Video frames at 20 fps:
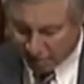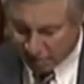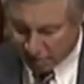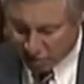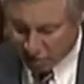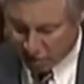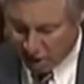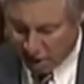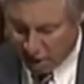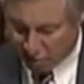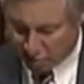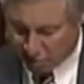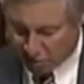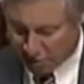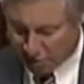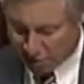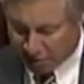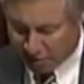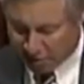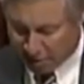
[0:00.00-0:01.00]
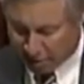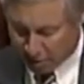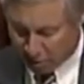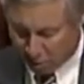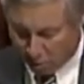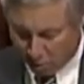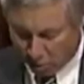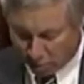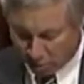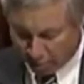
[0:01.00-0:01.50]
of this Congress, I set a
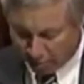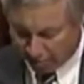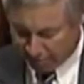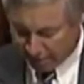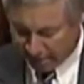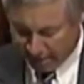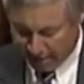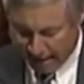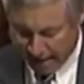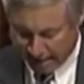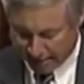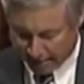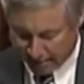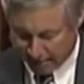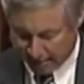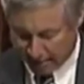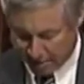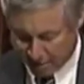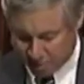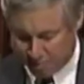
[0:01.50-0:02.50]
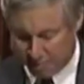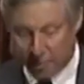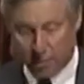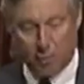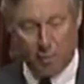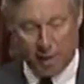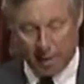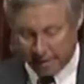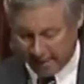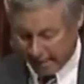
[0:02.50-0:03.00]
goal of enacting this
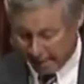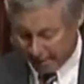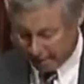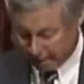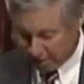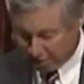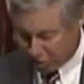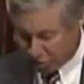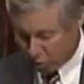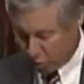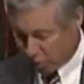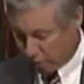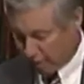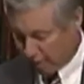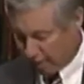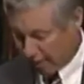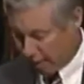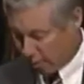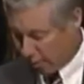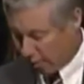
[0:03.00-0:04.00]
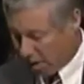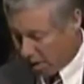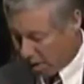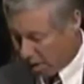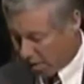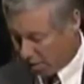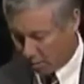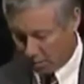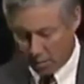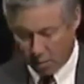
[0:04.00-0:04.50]
bill by the end of June, and here we
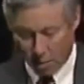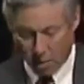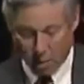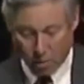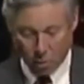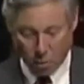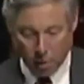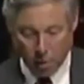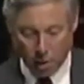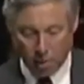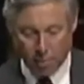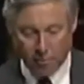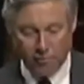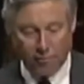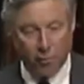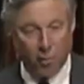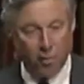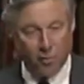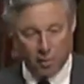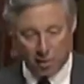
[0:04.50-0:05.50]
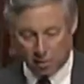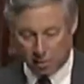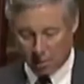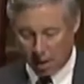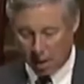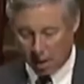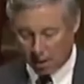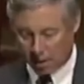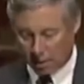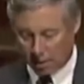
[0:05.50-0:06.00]
are, well before the
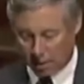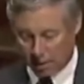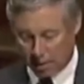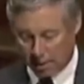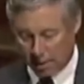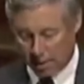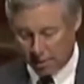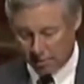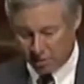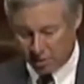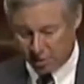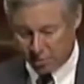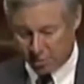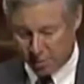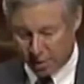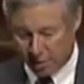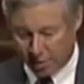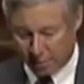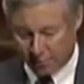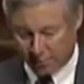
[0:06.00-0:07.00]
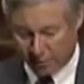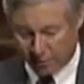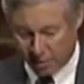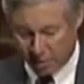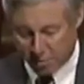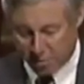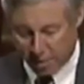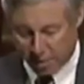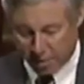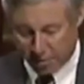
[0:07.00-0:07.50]
clock has expired for
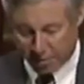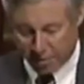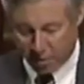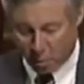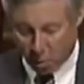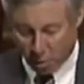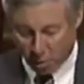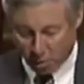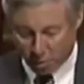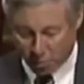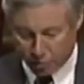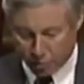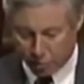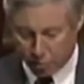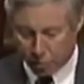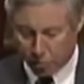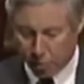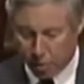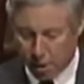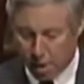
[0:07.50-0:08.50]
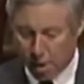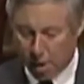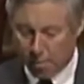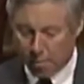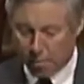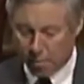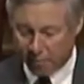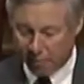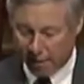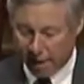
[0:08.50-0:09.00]
this month, in order to
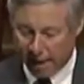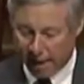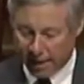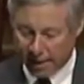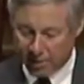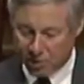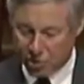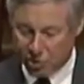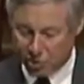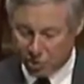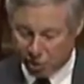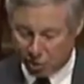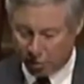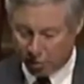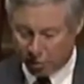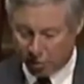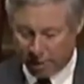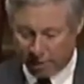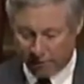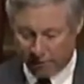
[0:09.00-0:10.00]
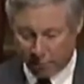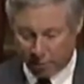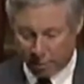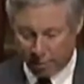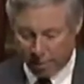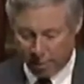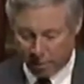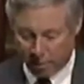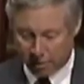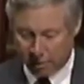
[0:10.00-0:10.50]
provide certainty for
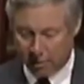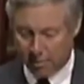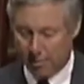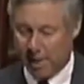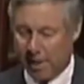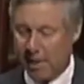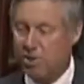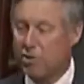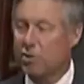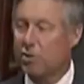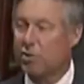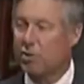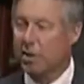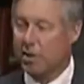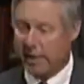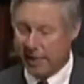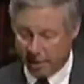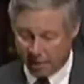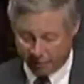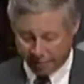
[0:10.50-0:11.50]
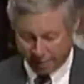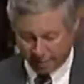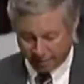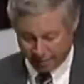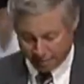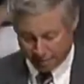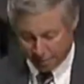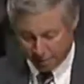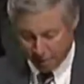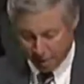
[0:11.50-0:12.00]
American patients and
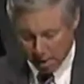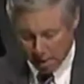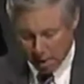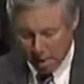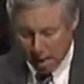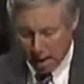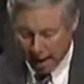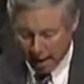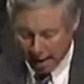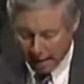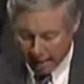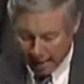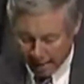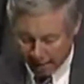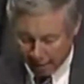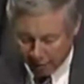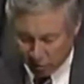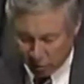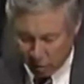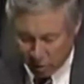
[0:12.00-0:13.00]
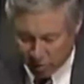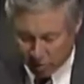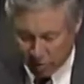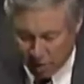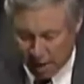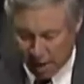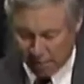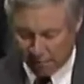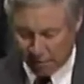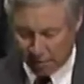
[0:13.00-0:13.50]
innovators. I never lost
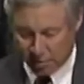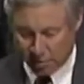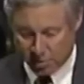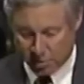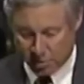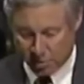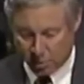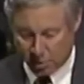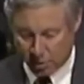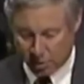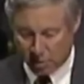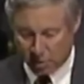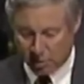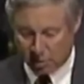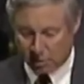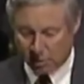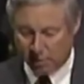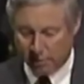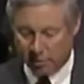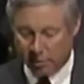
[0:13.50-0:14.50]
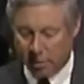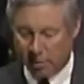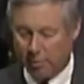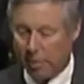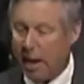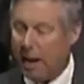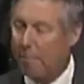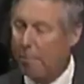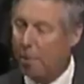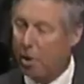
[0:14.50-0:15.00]
confidence that we could deliver the
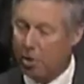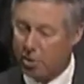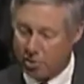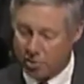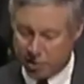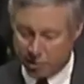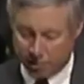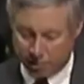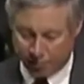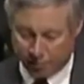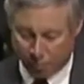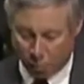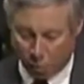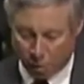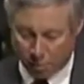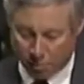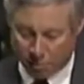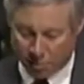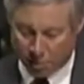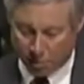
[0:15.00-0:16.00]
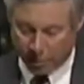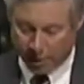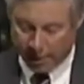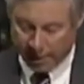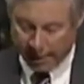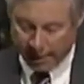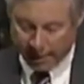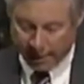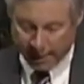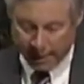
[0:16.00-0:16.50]
bipartisan reforms that we
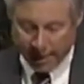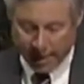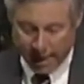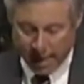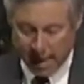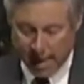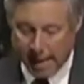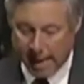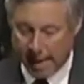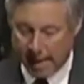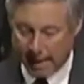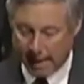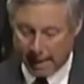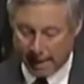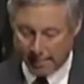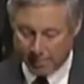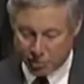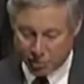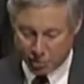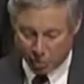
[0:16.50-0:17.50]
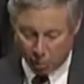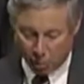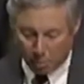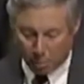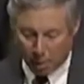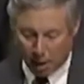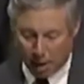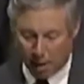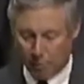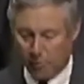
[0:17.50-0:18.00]
needed, and I am so
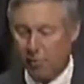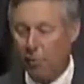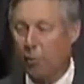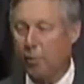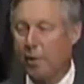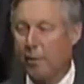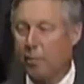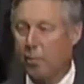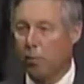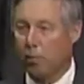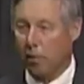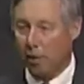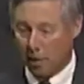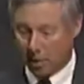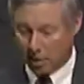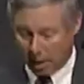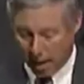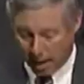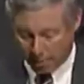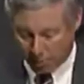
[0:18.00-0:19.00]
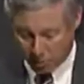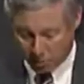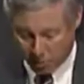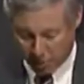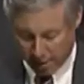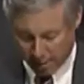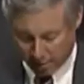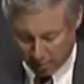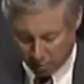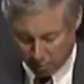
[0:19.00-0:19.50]
proud that we will accomplish
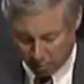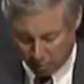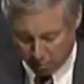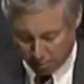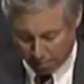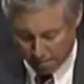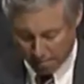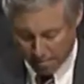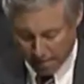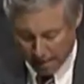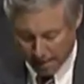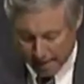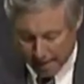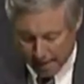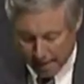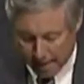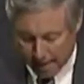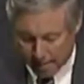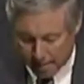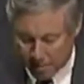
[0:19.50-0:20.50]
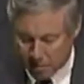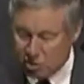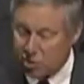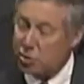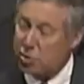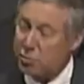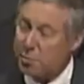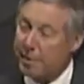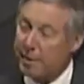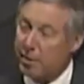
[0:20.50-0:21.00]
that goal.
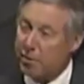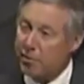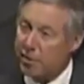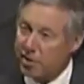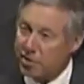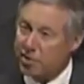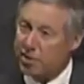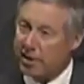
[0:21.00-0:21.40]
Mr. Speaker, this